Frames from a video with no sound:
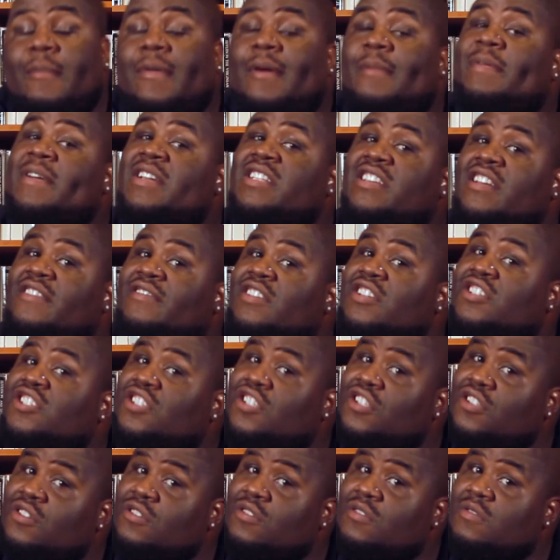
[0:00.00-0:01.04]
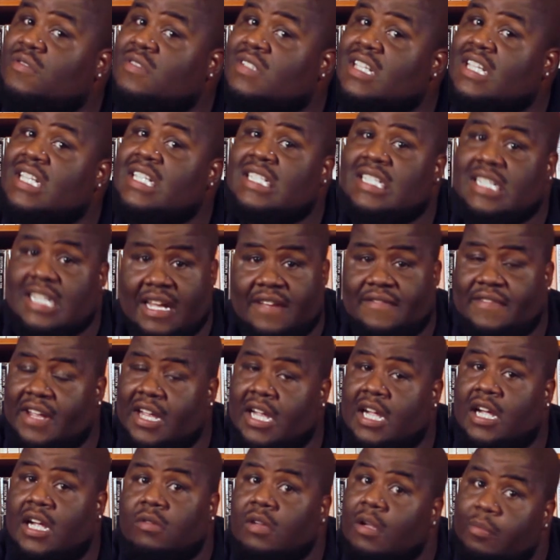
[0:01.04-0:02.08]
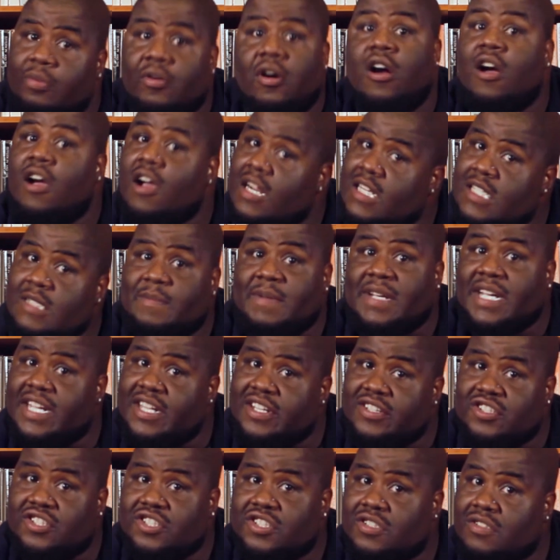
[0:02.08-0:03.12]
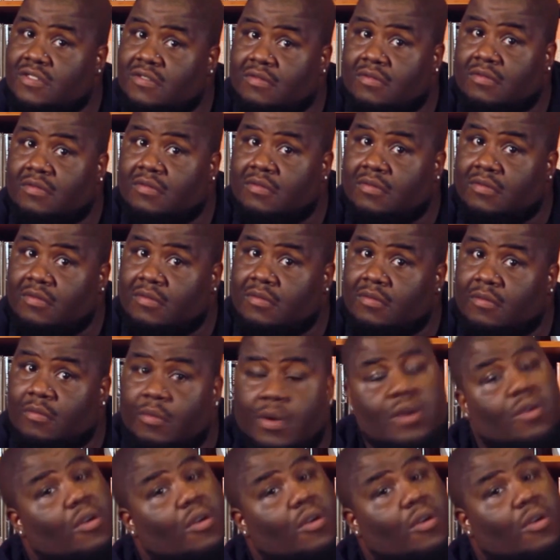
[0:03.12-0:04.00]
But bitch, if the shoes is giving LeBron's, bitch, we